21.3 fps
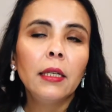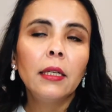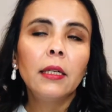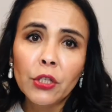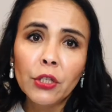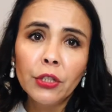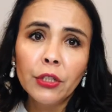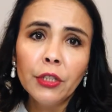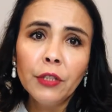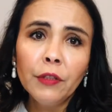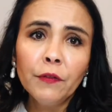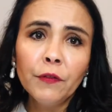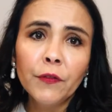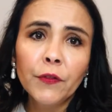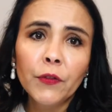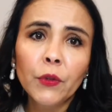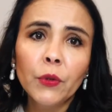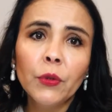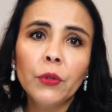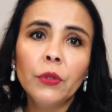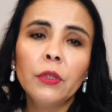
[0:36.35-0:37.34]
Certain
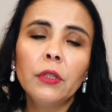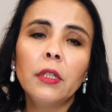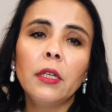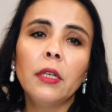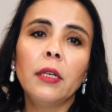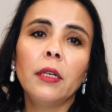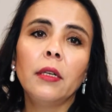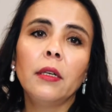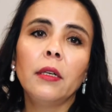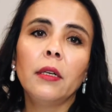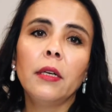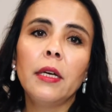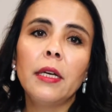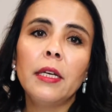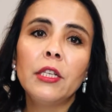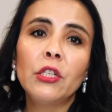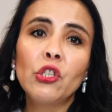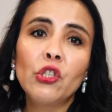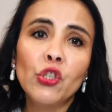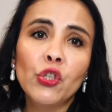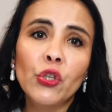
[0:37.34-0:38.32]
food uh,
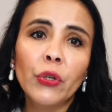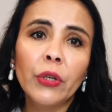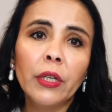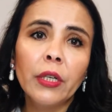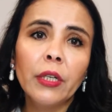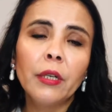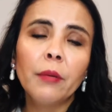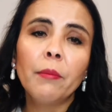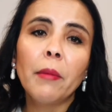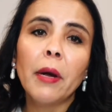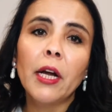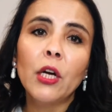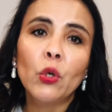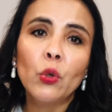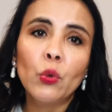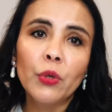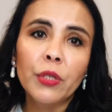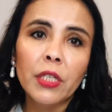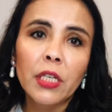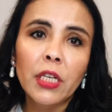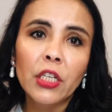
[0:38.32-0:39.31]
is trigger my
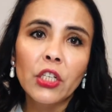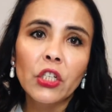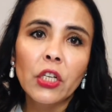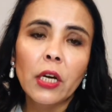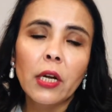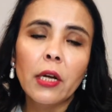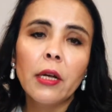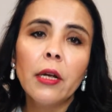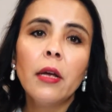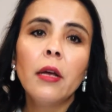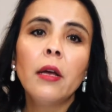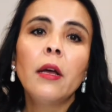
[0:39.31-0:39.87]
rosacea